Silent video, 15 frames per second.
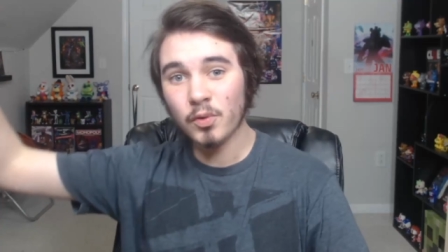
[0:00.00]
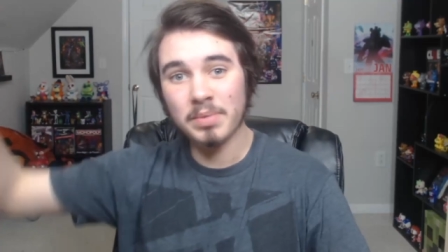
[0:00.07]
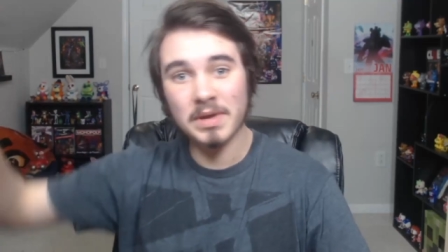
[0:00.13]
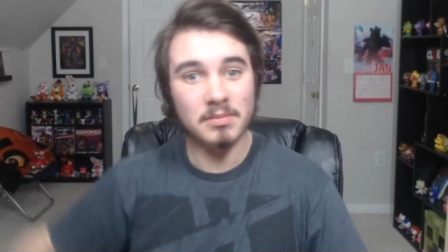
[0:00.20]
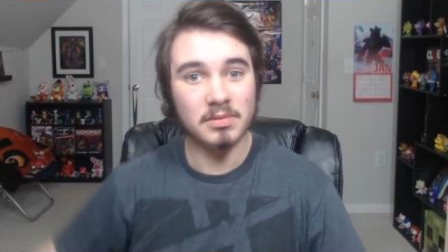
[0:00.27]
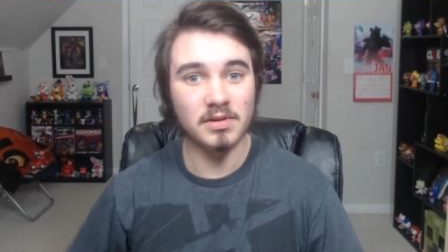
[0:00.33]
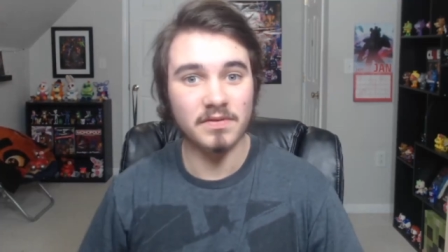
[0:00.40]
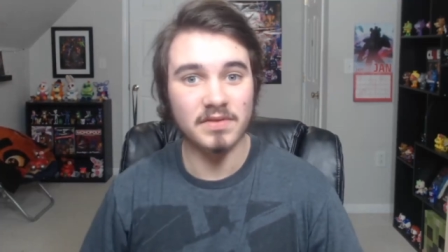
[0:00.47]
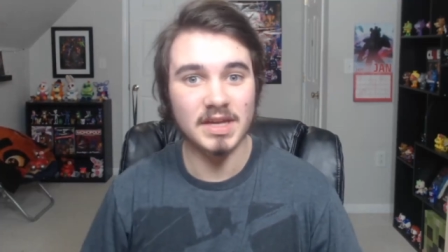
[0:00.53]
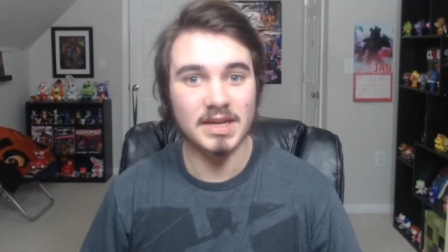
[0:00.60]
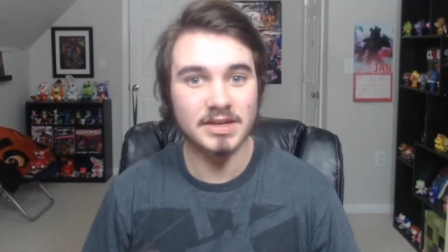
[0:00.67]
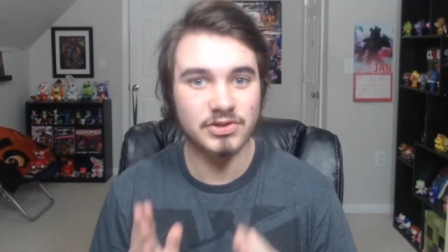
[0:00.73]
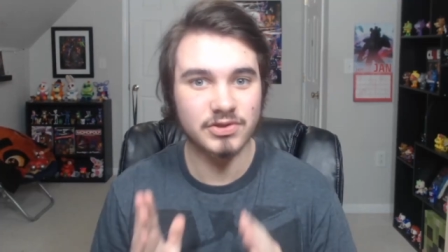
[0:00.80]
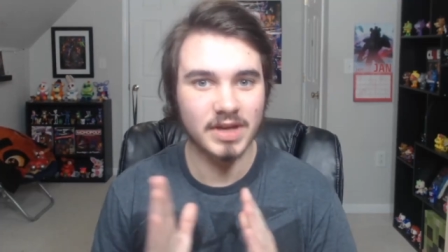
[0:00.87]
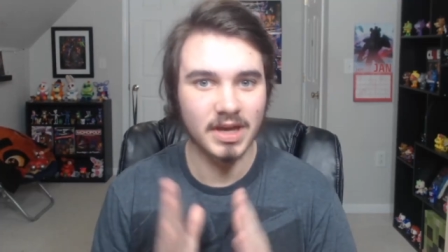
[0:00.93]
people of the
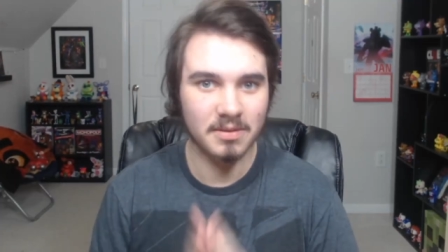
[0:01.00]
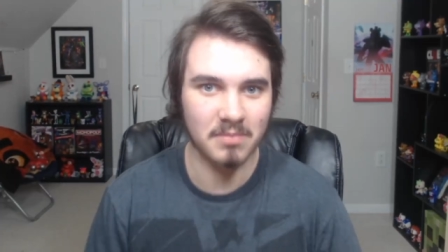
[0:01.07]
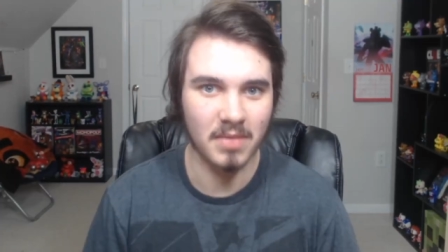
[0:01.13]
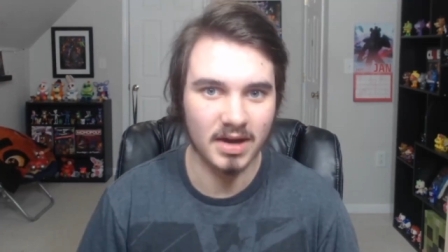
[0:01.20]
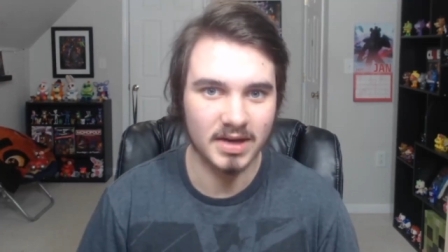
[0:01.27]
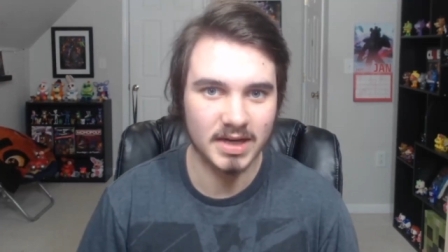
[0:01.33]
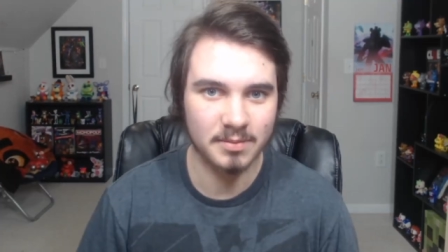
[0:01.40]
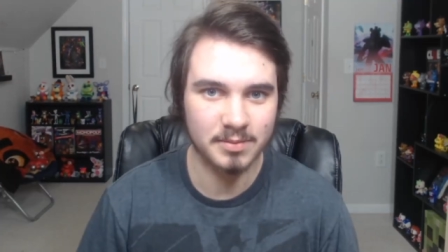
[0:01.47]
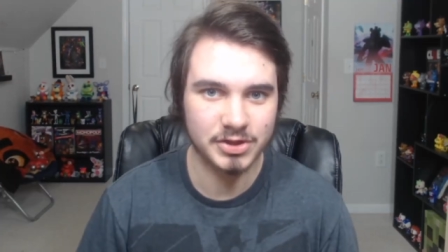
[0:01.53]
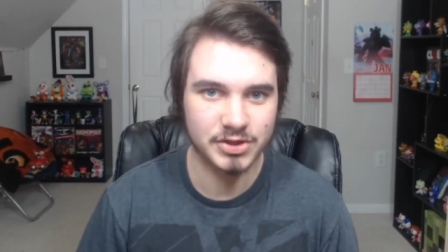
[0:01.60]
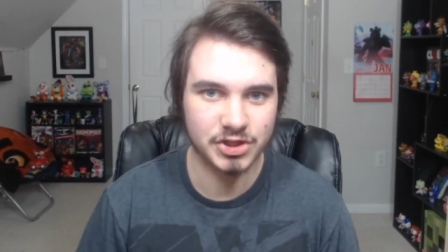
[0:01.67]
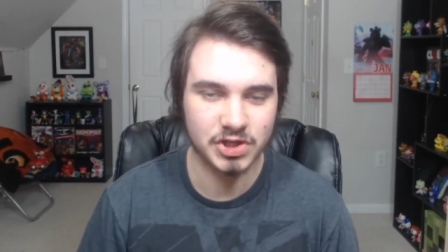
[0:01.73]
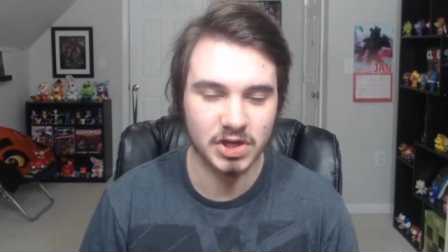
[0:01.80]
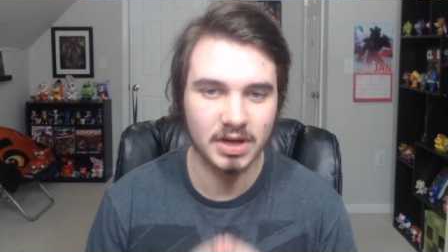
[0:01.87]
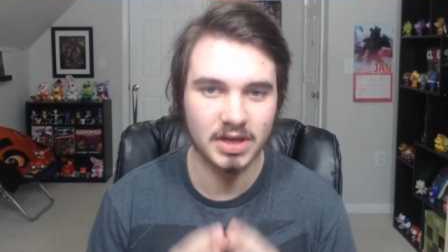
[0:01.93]
internet, my name is
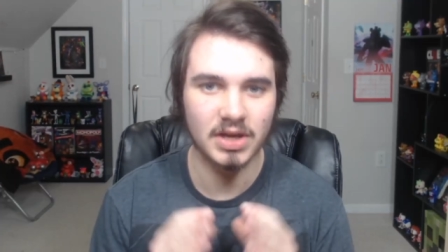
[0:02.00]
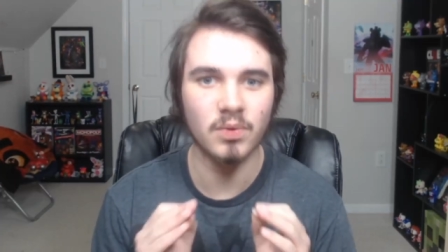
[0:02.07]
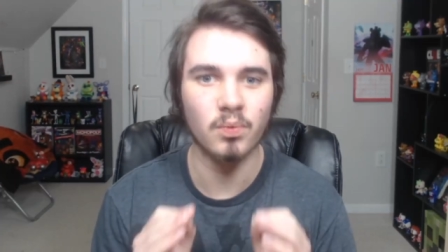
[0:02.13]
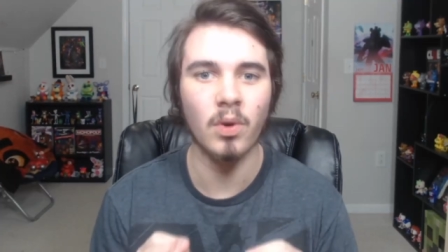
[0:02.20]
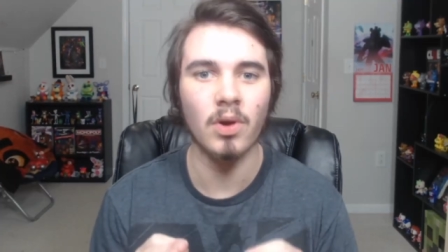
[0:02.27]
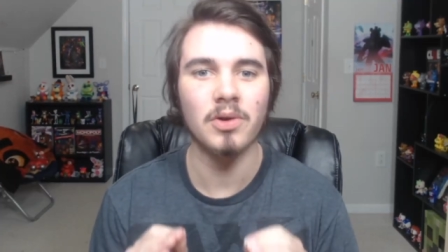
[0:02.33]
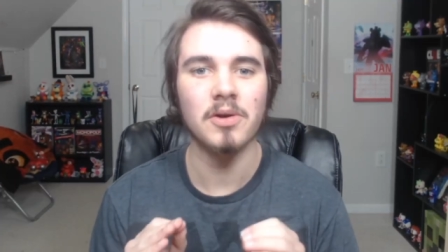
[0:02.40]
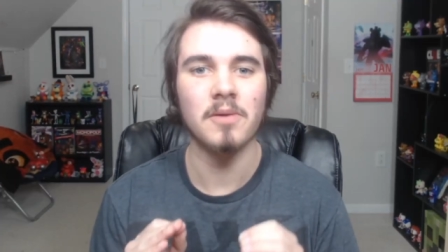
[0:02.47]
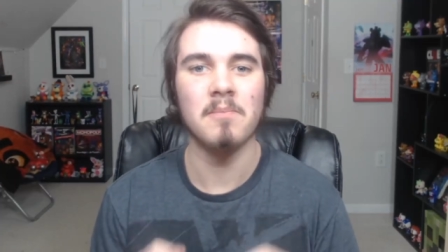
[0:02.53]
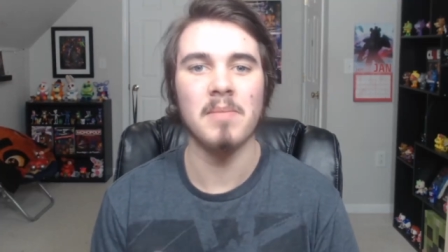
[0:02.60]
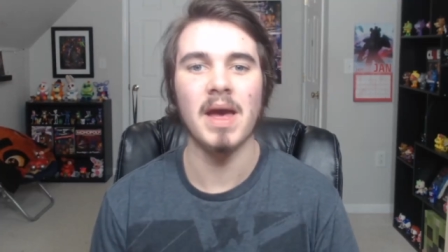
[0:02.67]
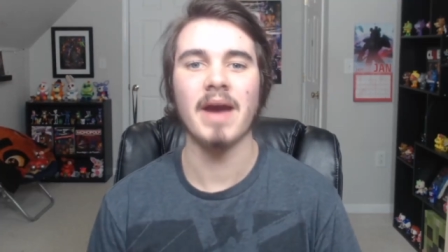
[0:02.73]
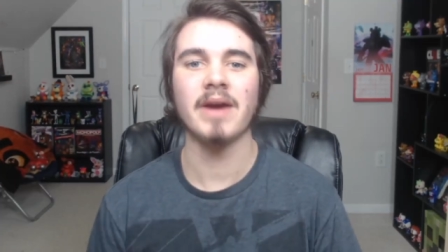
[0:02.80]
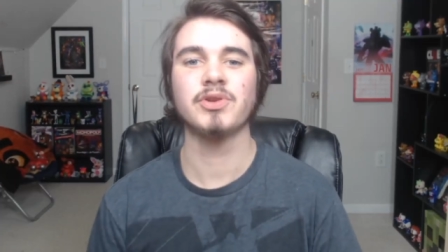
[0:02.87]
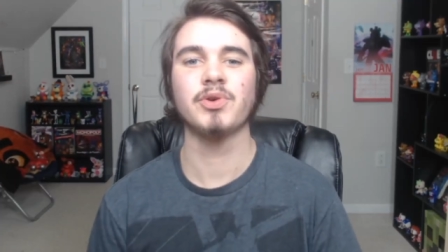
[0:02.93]
Johnny and welcome
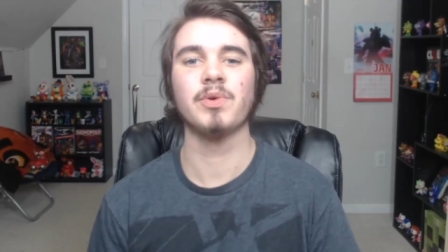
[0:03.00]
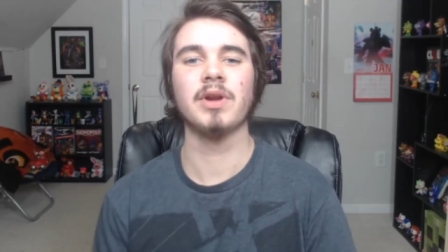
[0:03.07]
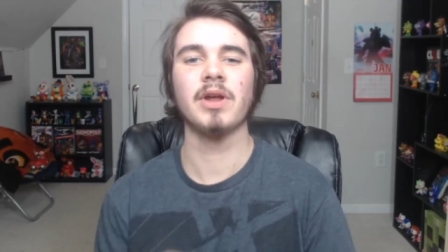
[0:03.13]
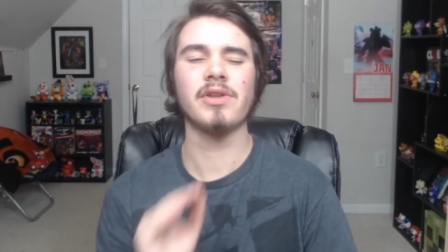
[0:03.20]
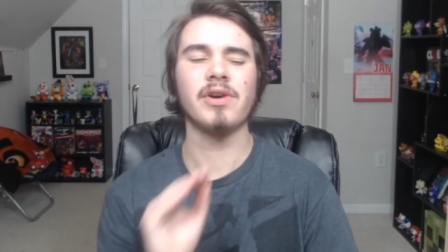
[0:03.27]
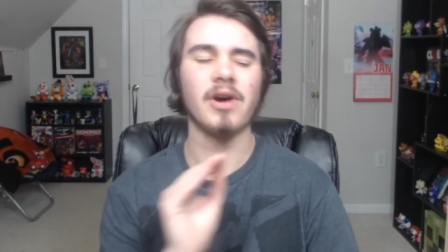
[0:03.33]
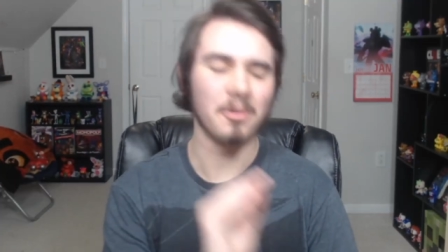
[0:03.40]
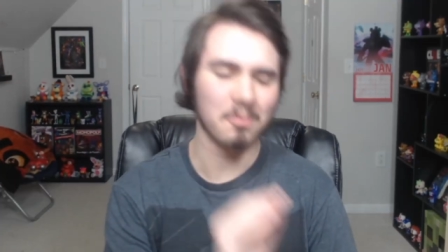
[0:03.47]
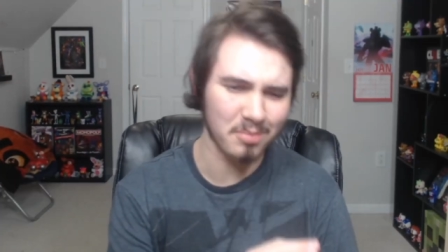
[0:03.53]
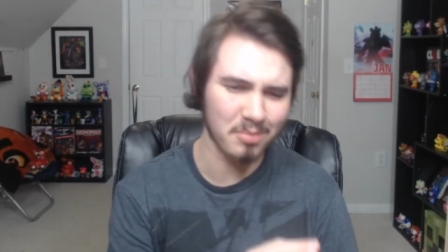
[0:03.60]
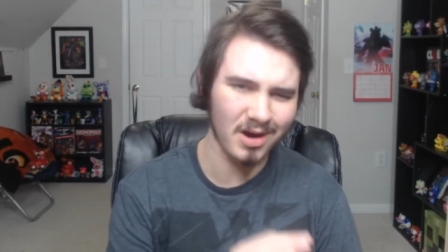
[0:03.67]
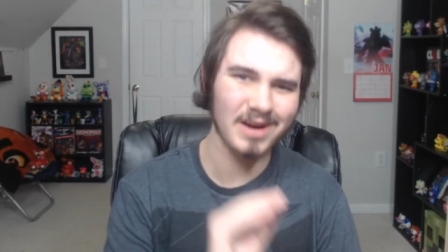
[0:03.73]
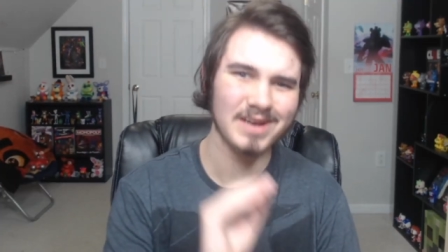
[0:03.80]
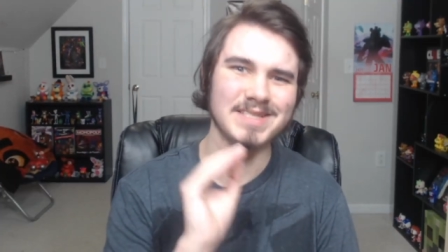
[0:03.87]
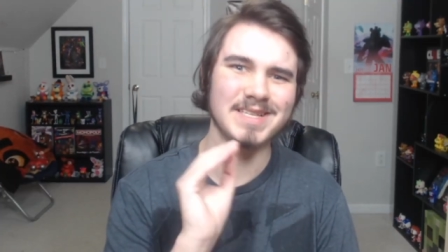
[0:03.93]
back to another
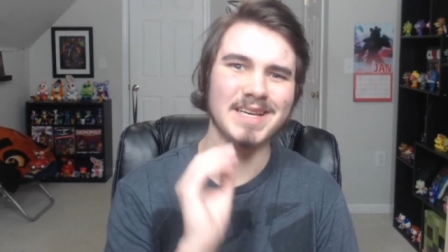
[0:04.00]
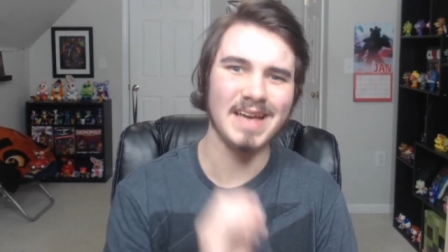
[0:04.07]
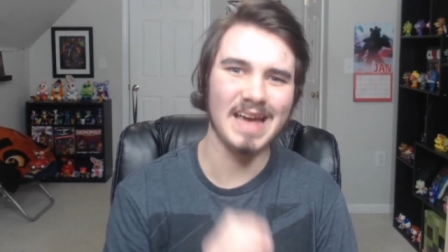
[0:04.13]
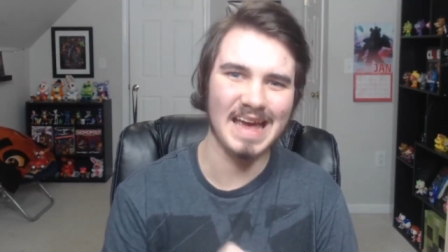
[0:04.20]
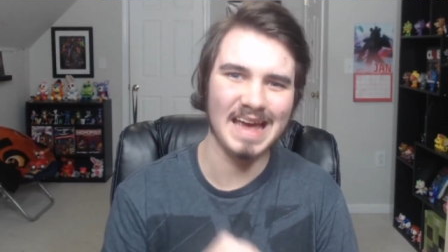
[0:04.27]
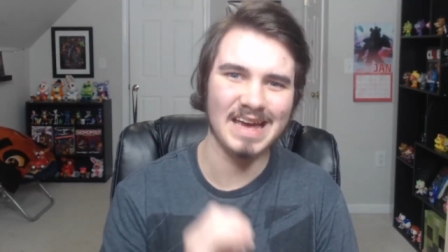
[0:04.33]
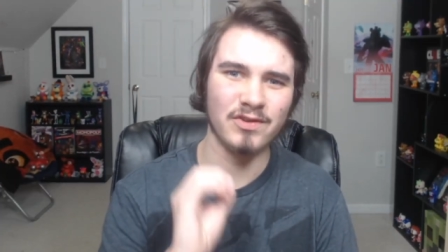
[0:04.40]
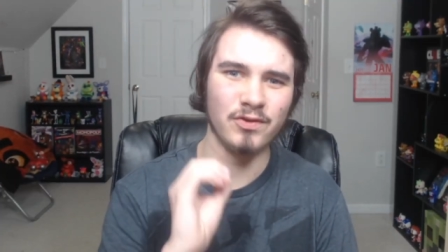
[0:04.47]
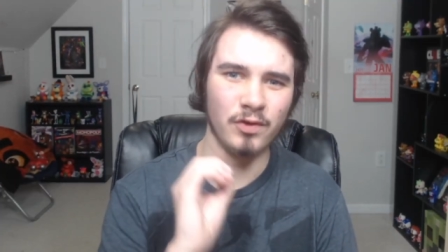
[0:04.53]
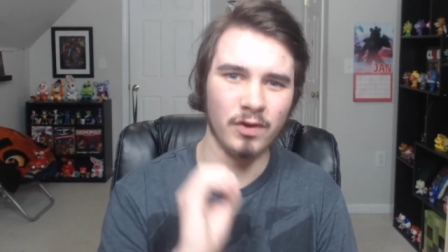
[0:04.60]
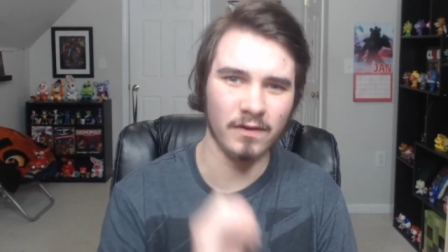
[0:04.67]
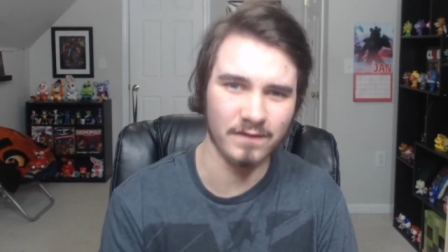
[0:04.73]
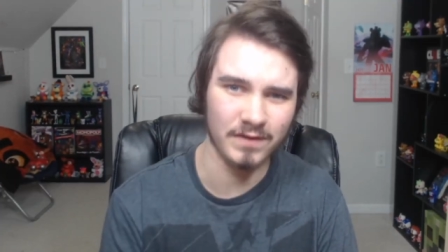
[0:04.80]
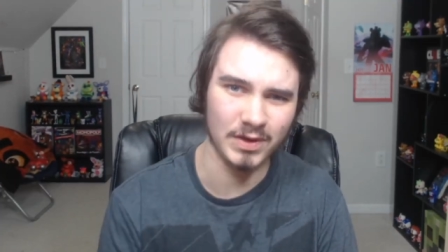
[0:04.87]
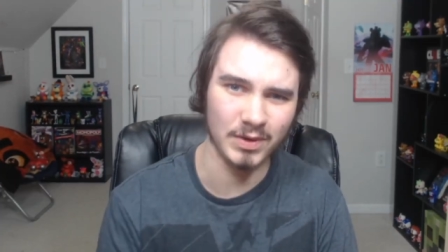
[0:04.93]
unboxing and
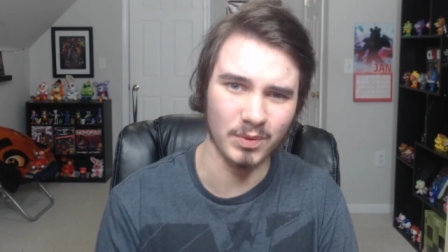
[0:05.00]
review.